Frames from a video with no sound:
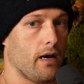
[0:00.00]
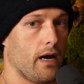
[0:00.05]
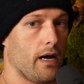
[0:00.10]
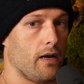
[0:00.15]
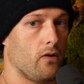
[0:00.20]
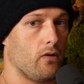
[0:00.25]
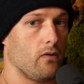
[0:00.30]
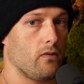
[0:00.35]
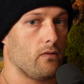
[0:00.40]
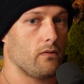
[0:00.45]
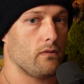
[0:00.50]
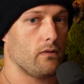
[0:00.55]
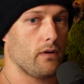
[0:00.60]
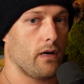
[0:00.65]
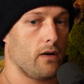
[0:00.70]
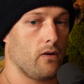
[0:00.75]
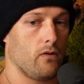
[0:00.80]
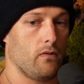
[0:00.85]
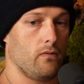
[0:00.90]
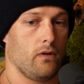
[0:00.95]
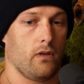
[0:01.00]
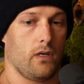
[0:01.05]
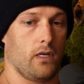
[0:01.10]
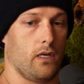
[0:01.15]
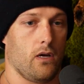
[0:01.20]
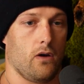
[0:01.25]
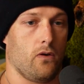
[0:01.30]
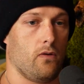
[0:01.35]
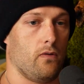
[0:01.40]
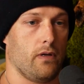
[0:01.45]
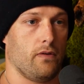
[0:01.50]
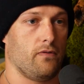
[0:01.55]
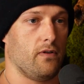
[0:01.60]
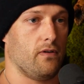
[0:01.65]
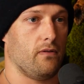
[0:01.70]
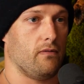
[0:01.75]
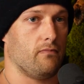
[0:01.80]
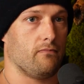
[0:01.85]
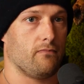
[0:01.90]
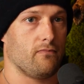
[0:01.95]
I don't really know
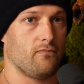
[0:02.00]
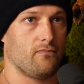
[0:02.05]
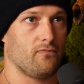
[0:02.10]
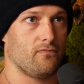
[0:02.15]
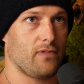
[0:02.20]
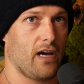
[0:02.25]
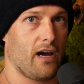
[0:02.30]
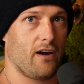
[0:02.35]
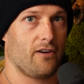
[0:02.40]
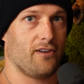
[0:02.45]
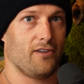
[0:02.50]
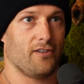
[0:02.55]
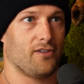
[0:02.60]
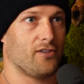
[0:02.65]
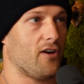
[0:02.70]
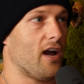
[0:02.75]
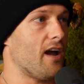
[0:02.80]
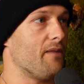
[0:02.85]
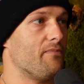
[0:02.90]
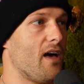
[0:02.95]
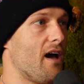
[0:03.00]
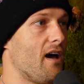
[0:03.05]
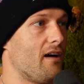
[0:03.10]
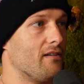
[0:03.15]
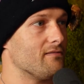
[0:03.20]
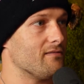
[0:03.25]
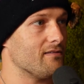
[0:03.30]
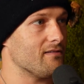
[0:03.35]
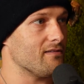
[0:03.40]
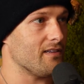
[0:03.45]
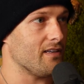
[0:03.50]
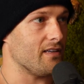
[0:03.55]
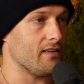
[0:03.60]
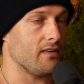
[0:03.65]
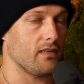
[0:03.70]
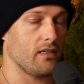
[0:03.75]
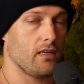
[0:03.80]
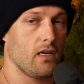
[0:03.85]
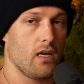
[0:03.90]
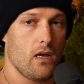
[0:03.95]
even how to describe that.
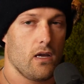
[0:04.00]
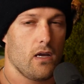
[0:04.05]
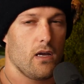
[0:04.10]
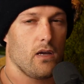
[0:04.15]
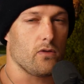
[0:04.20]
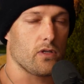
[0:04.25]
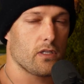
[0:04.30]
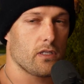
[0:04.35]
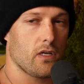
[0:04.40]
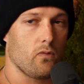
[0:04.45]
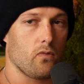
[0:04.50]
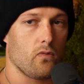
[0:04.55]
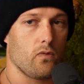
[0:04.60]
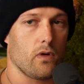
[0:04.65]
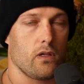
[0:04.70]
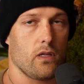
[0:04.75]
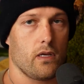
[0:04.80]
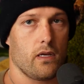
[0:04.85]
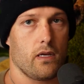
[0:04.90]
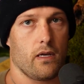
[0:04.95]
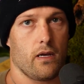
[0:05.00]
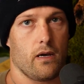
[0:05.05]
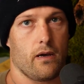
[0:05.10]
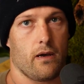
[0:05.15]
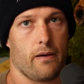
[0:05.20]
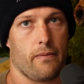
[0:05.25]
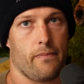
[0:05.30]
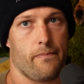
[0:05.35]
And it was just a really, it